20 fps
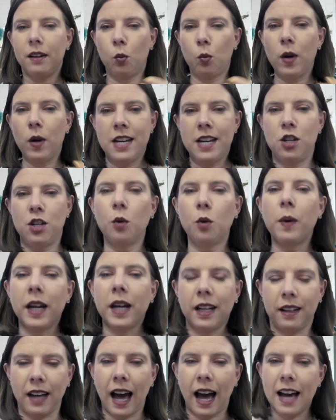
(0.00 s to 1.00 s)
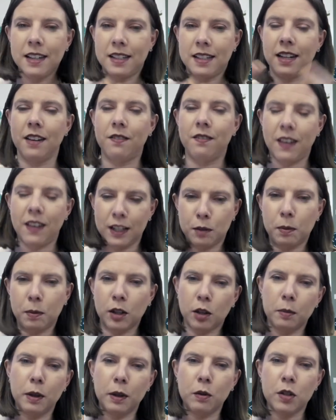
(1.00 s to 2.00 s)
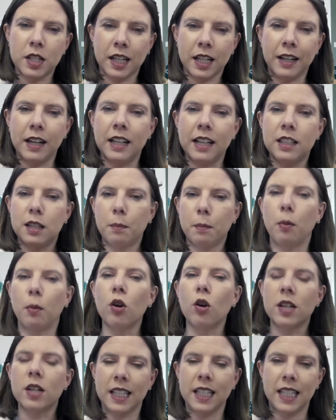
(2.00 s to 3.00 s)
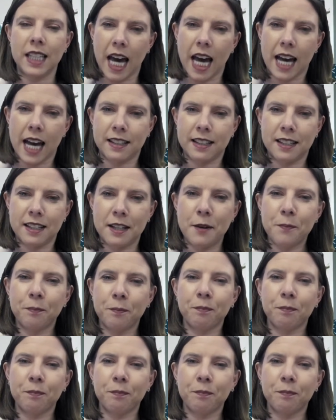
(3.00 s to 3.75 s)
we doing as an investment community in supporting the S?